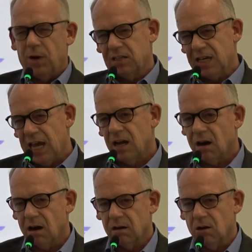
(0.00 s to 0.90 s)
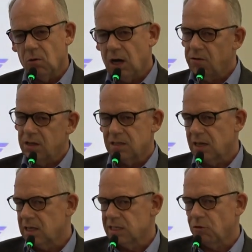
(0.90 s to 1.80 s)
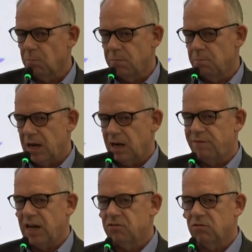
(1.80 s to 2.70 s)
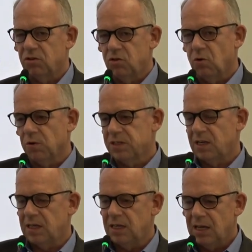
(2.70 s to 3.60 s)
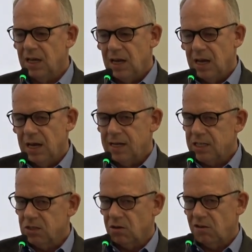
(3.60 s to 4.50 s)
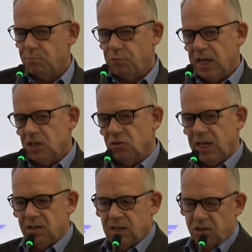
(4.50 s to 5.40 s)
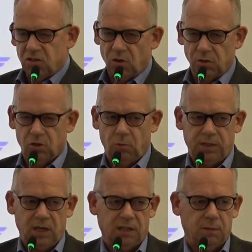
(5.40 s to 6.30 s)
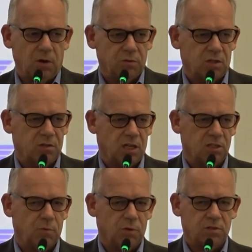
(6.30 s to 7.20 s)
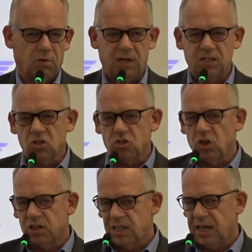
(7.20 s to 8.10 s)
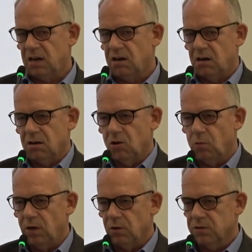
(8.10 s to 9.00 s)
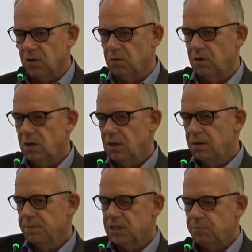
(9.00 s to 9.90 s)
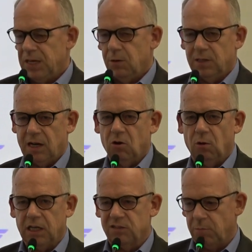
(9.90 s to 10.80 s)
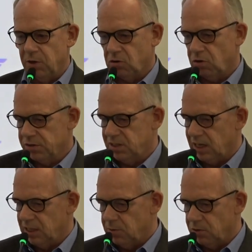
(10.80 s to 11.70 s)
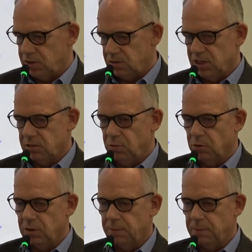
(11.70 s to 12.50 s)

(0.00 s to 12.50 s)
I say air cargo, I already said it's from manufacturer to consignee, and that sort of brings you in touch also with the other modes of transport. So it isn't just air cargo. We also speak with our colleagues from across the other modes of transport.